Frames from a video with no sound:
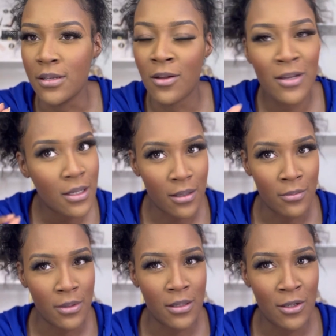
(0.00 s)
only a little
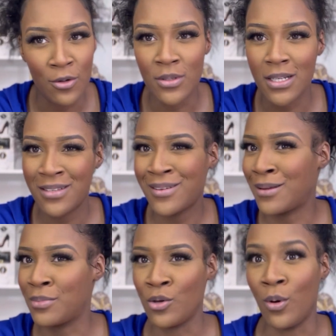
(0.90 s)
bit, because I still gotta
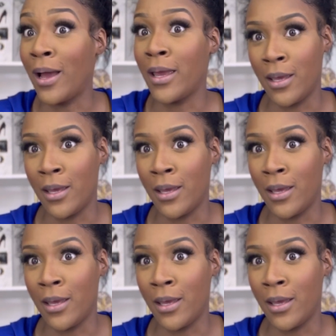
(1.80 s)
be who I am.